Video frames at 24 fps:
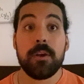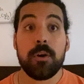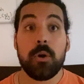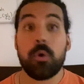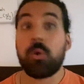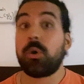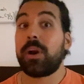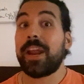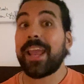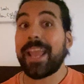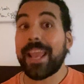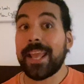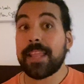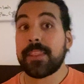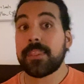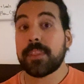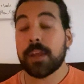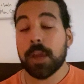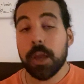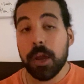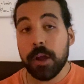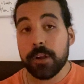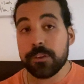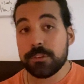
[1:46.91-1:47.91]
or in
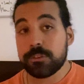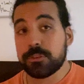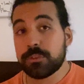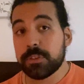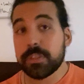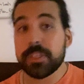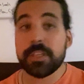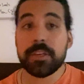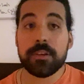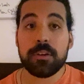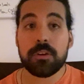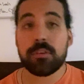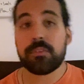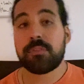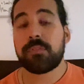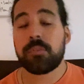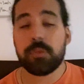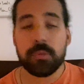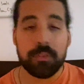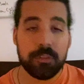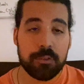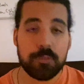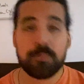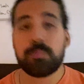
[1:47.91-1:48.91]
the country or
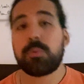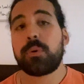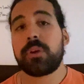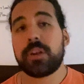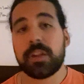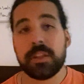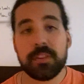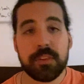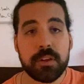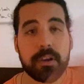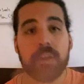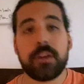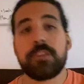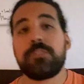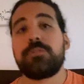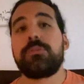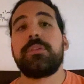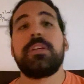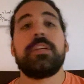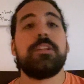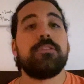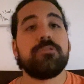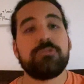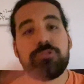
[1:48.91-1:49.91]
for the sport in the
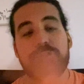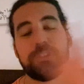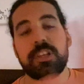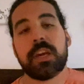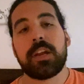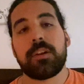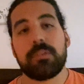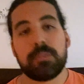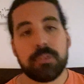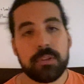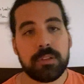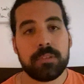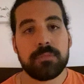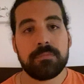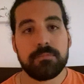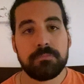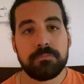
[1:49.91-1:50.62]
country in general